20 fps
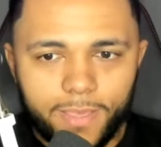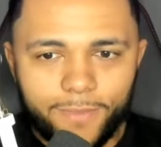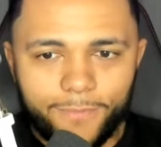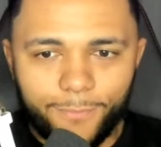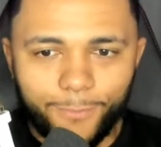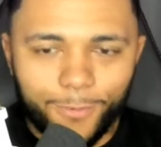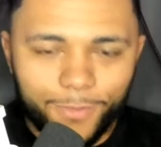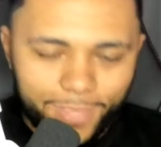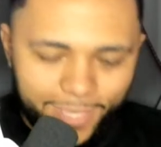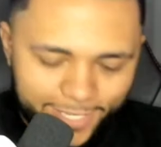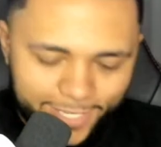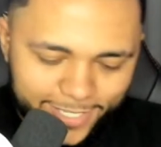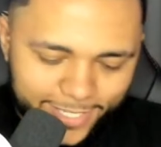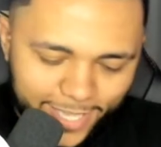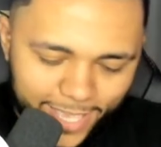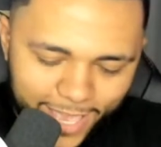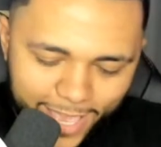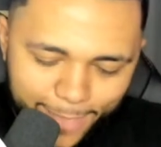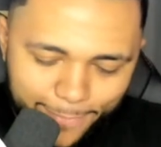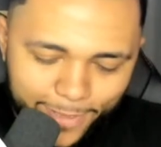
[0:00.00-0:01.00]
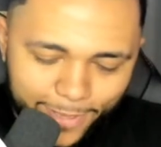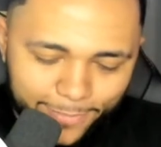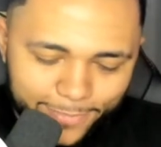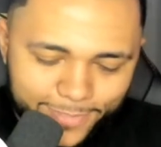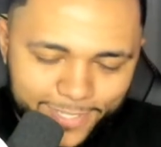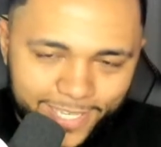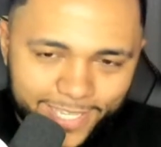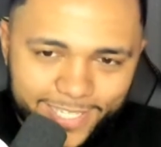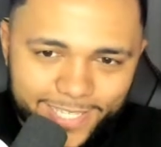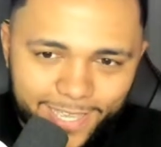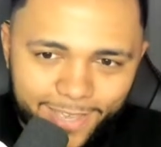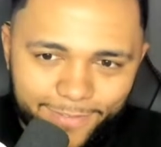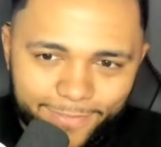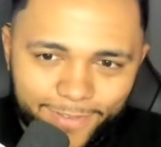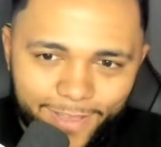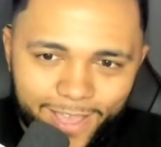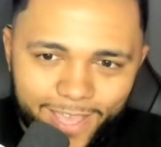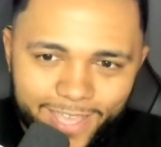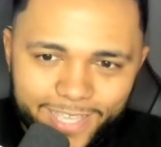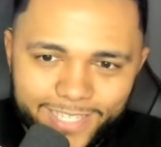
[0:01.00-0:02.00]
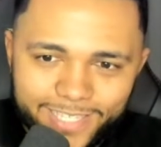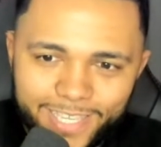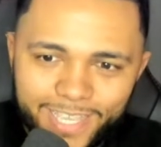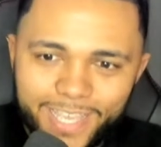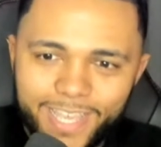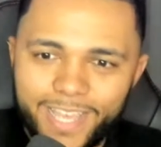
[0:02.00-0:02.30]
for this. Big up to yourself, guys.